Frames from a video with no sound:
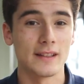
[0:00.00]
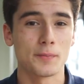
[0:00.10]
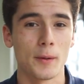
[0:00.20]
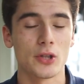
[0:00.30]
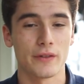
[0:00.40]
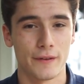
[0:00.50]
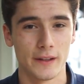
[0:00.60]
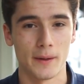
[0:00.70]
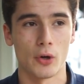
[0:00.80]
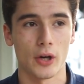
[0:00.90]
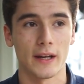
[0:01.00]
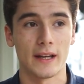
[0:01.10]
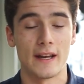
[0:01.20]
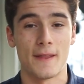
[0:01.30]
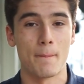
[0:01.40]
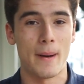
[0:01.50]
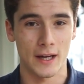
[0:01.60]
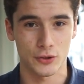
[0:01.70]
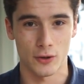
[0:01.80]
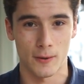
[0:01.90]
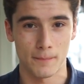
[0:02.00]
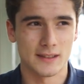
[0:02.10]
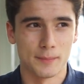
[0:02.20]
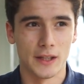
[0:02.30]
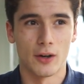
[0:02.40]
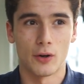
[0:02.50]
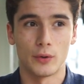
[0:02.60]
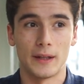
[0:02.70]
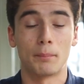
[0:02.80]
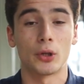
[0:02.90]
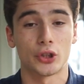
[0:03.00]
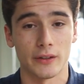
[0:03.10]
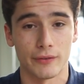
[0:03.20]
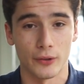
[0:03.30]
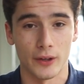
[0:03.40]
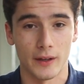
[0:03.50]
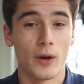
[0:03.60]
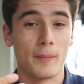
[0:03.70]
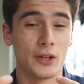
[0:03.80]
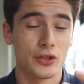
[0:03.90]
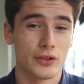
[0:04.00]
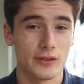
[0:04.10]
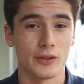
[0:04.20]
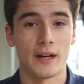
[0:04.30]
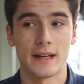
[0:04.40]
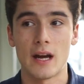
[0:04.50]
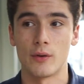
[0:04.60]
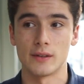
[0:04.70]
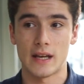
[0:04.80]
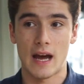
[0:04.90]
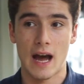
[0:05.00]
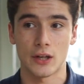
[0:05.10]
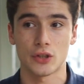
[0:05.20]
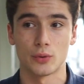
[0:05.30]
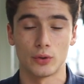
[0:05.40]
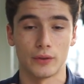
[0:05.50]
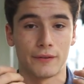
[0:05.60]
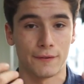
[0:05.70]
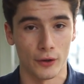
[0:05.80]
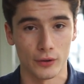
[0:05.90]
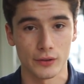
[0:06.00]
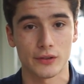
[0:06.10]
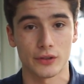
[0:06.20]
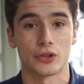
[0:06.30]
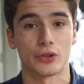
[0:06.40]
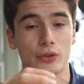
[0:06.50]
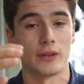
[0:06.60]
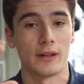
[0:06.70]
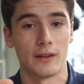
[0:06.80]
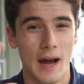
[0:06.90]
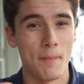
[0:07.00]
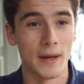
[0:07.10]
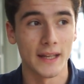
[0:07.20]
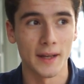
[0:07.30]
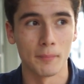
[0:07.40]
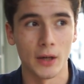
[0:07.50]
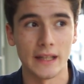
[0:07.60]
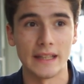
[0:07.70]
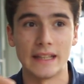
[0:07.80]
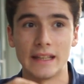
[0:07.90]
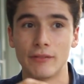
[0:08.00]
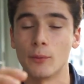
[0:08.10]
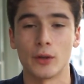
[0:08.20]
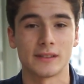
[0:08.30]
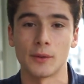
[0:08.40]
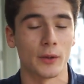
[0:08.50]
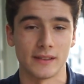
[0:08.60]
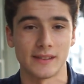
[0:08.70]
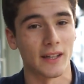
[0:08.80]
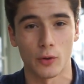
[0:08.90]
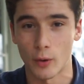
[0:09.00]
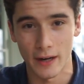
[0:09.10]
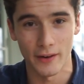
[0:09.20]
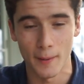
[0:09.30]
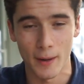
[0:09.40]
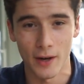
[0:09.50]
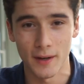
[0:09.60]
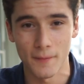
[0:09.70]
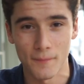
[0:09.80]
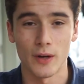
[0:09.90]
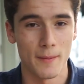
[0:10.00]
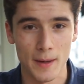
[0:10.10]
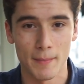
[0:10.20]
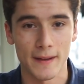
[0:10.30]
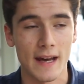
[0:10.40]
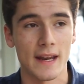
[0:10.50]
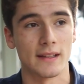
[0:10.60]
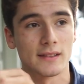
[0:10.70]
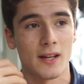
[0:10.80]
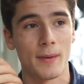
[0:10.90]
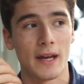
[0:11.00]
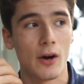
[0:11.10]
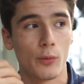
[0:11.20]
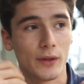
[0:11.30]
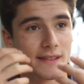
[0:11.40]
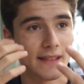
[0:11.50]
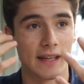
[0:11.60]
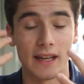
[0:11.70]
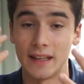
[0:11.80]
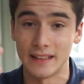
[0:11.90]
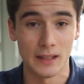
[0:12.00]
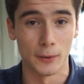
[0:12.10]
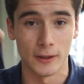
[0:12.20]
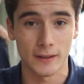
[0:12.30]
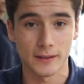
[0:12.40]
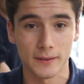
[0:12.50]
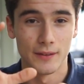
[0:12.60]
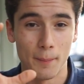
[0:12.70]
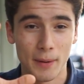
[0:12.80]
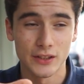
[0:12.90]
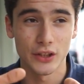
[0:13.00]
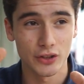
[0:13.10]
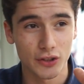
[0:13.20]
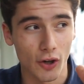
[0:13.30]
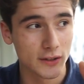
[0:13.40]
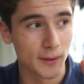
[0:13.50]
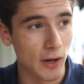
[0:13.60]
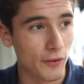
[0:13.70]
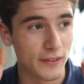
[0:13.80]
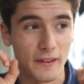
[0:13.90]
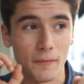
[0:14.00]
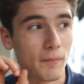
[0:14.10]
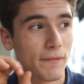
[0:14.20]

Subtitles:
that's pretty much affiliate marketing in the backdrop. That's me not really pushing for it. What I'm introducing right now is actual funnels to ensure that I'm making money even when someone isn't inquiring about it. But what I mean by that is coming out with, say, an ebook that basically just talks about the